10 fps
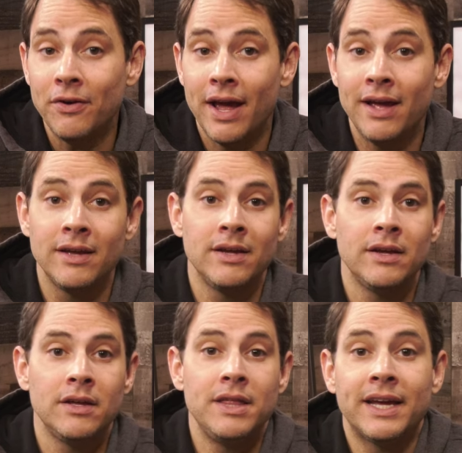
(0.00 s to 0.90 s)
internet,
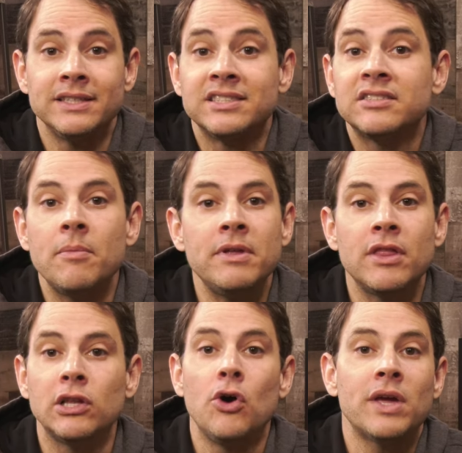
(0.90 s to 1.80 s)
they can summon
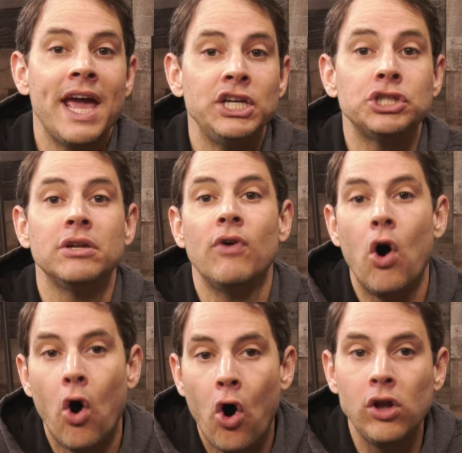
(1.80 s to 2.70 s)
the location of
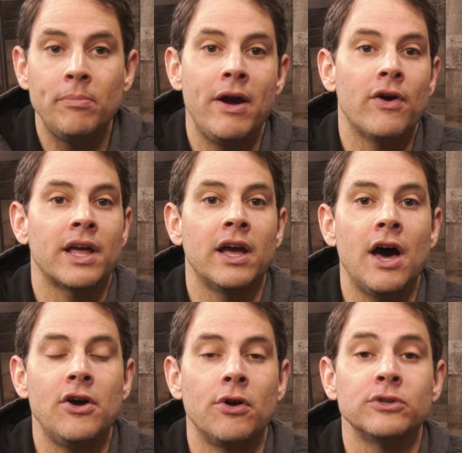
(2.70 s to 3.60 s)
all American
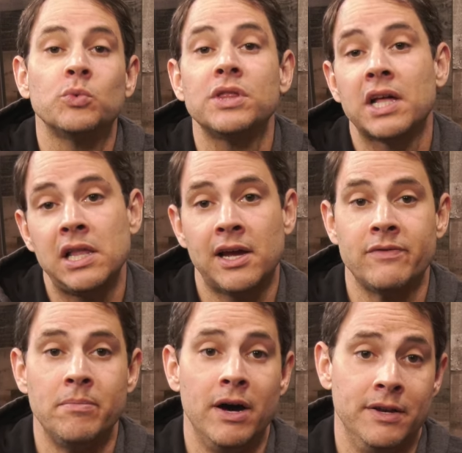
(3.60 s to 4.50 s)
gun owners with the click
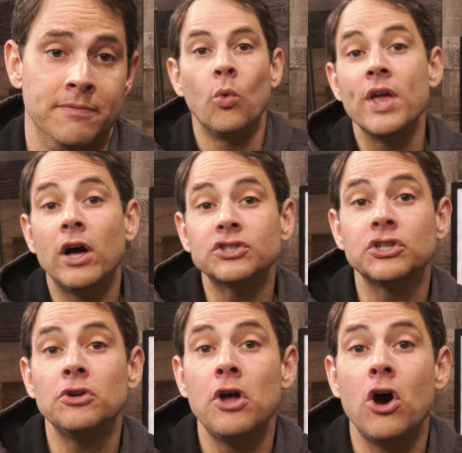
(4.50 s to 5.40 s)
of a button. We
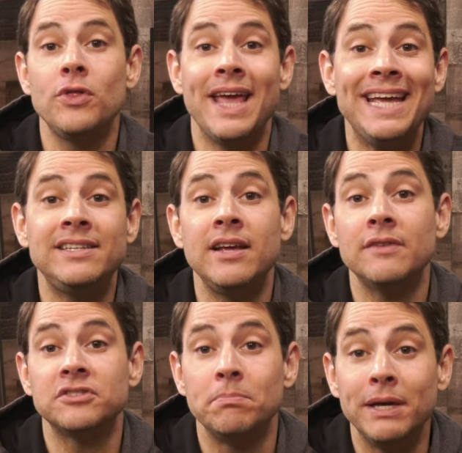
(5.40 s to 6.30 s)
also know the
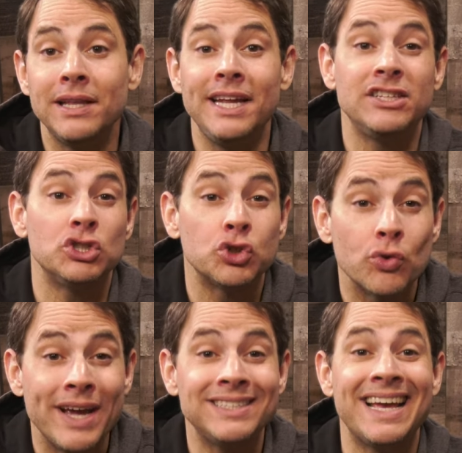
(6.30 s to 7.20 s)
ATF's ability to
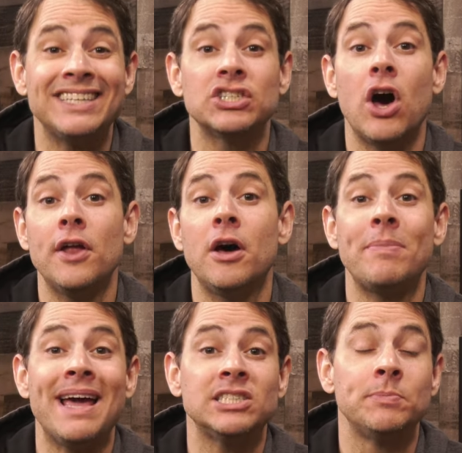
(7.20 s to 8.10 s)
trace has gone
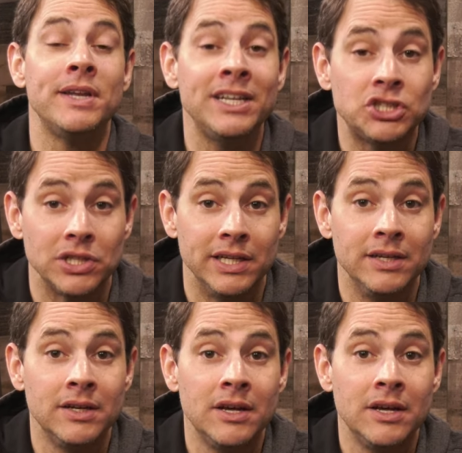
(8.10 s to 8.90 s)
up exponentially,